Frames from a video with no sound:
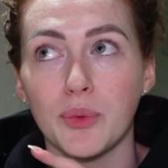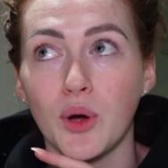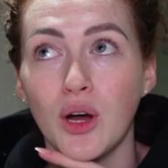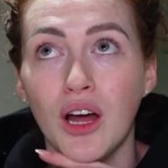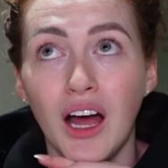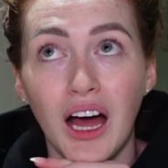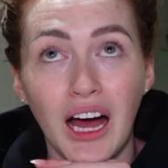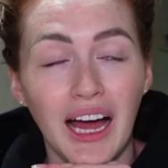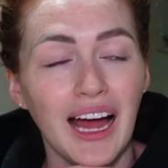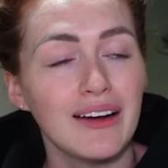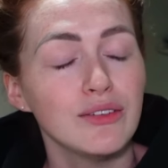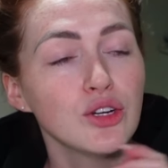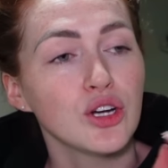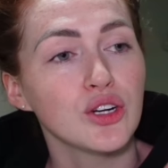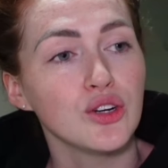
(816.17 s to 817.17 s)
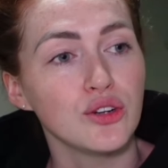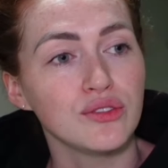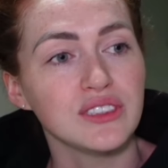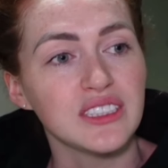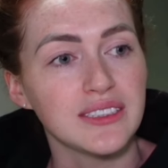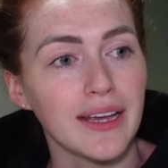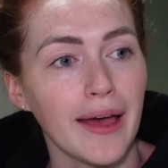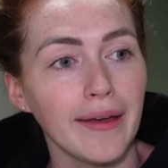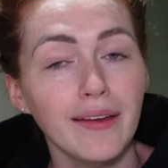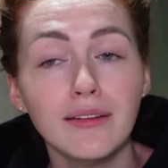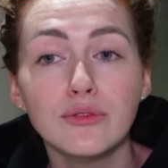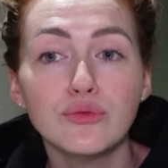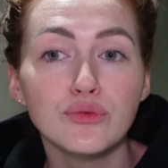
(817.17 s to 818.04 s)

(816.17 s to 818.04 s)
but I haven't got enough to say,